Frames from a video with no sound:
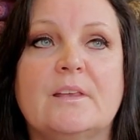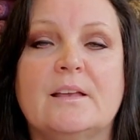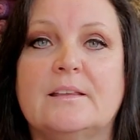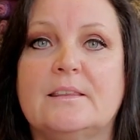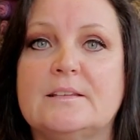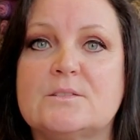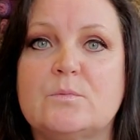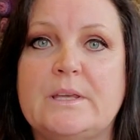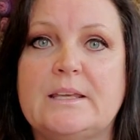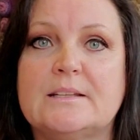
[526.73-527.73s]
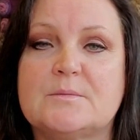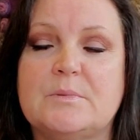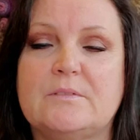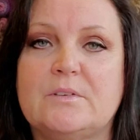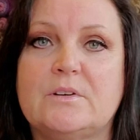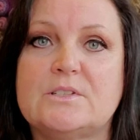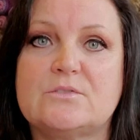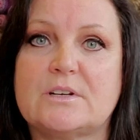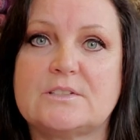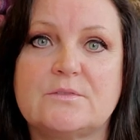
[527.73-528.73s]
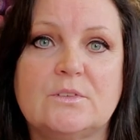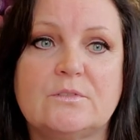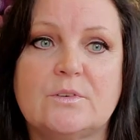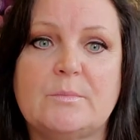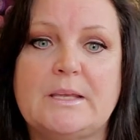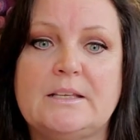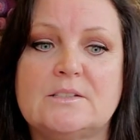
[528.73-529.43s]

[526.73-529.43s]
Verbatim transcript: Uh, this week has been very stressful for me.